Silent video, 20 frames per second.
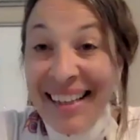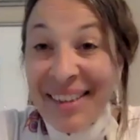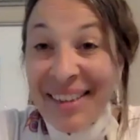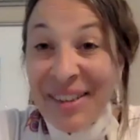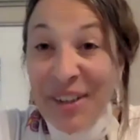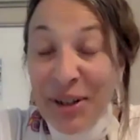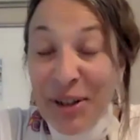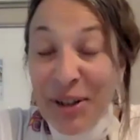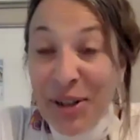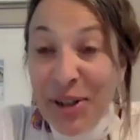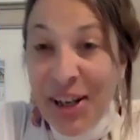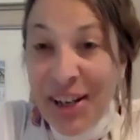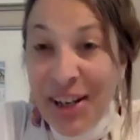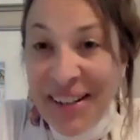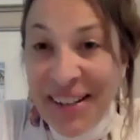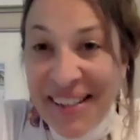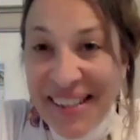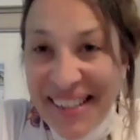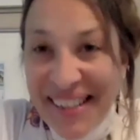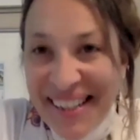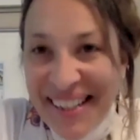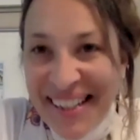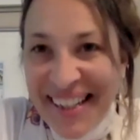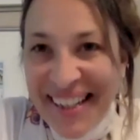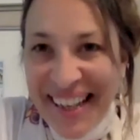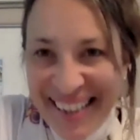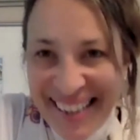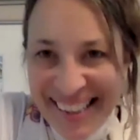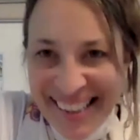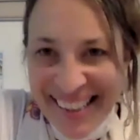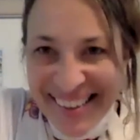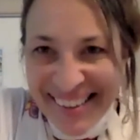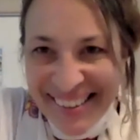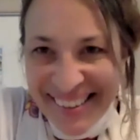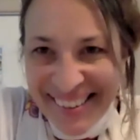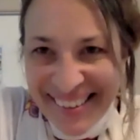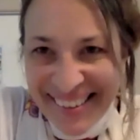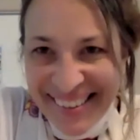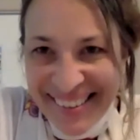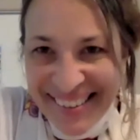Dr. Janice Cindy Gaudet.
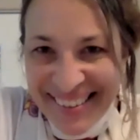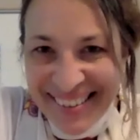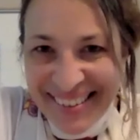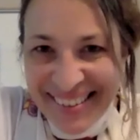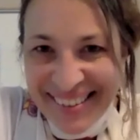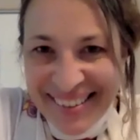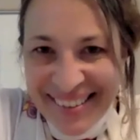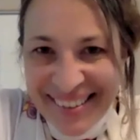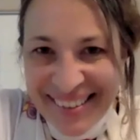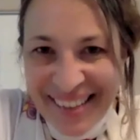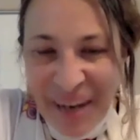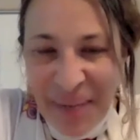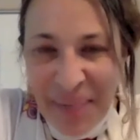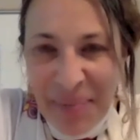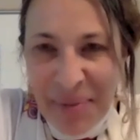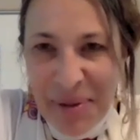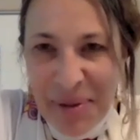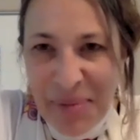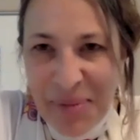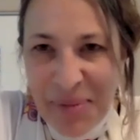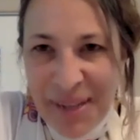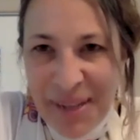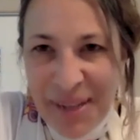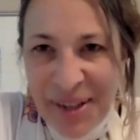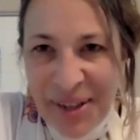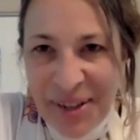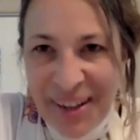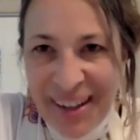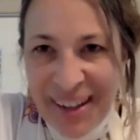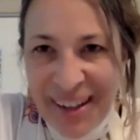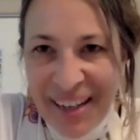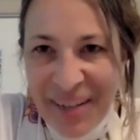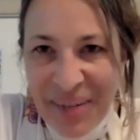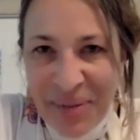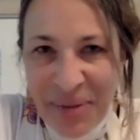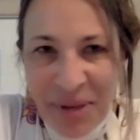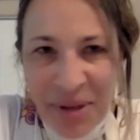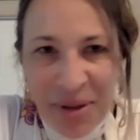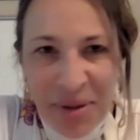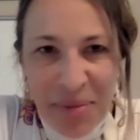Happy to be here again
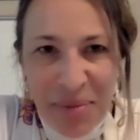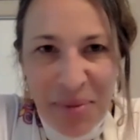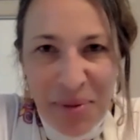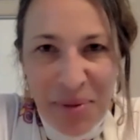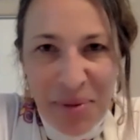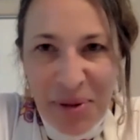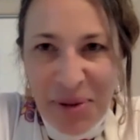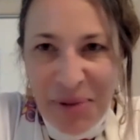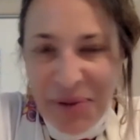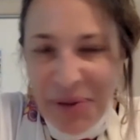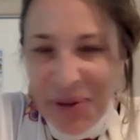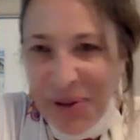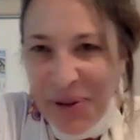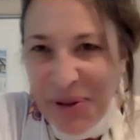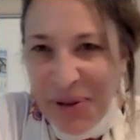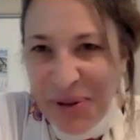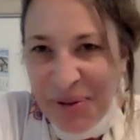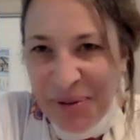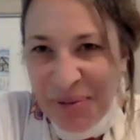with the both of you.